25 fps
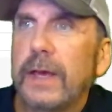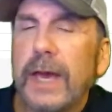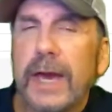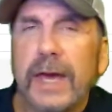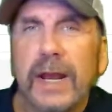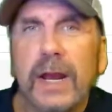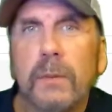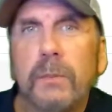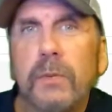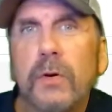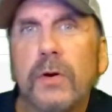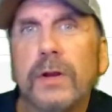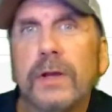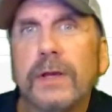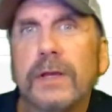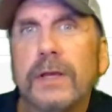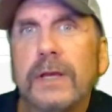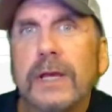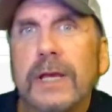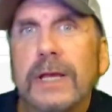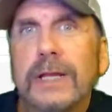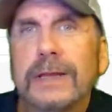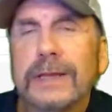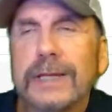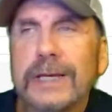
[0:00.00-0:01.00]
And I'll put
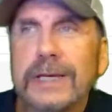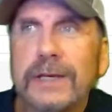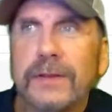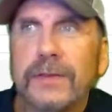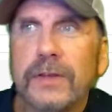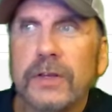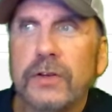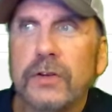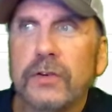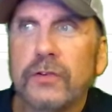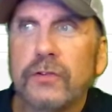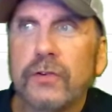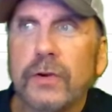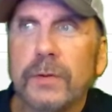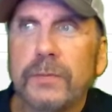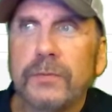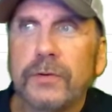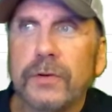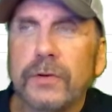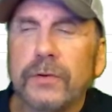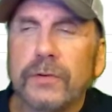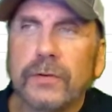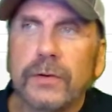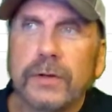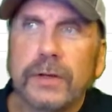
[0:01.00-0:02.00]
a link in the
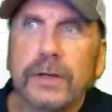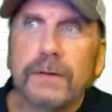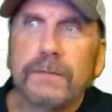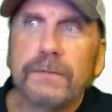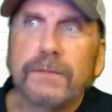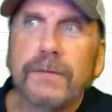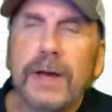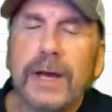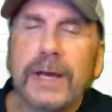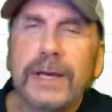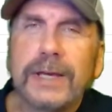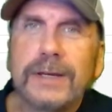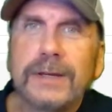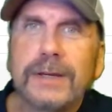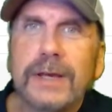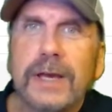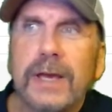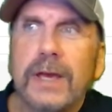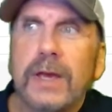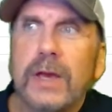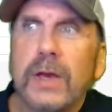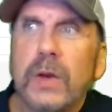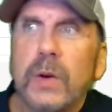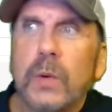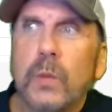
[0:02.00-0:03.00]
description so you can find
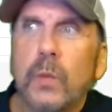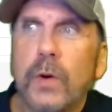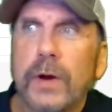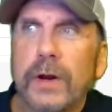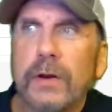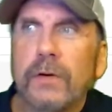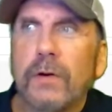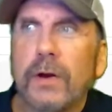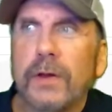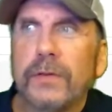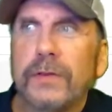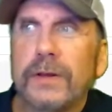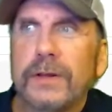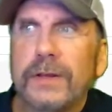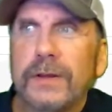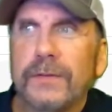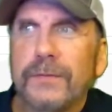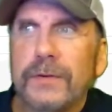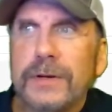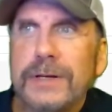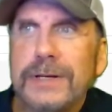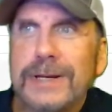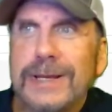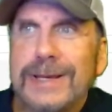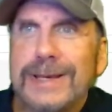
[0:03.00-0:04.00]
what are all the
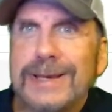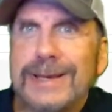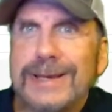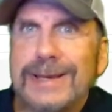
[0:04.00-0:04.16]
different